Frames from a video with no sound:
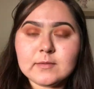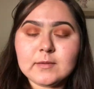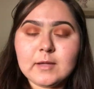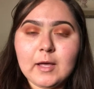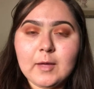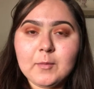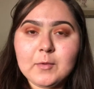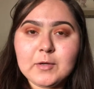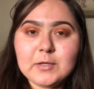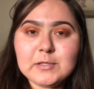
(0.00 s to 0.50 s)
Now
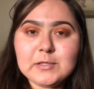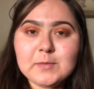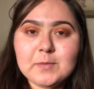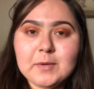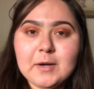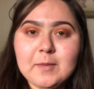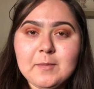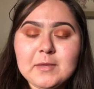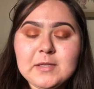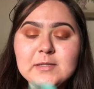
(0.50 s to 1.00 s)
I'm going to
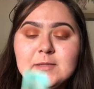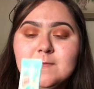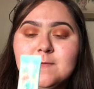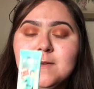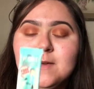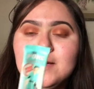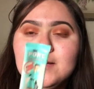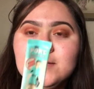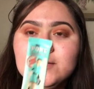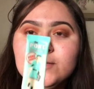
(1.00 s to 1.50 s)
prime my
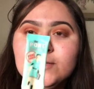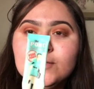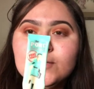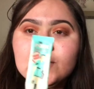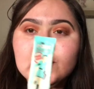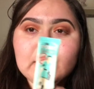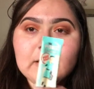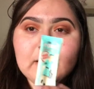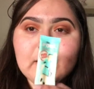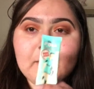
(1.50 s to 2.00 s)
face
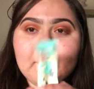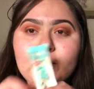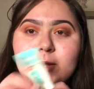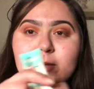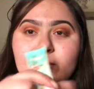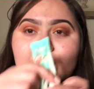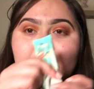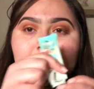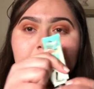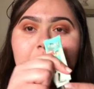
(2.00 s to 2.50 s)
using the
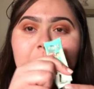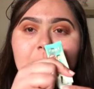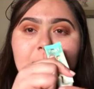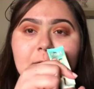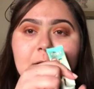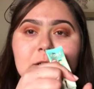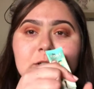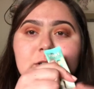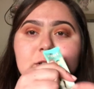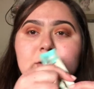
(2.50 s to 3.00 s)
Benefit
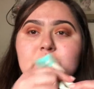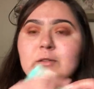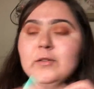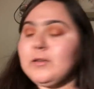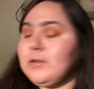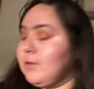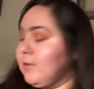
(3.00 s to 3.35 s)
Professional.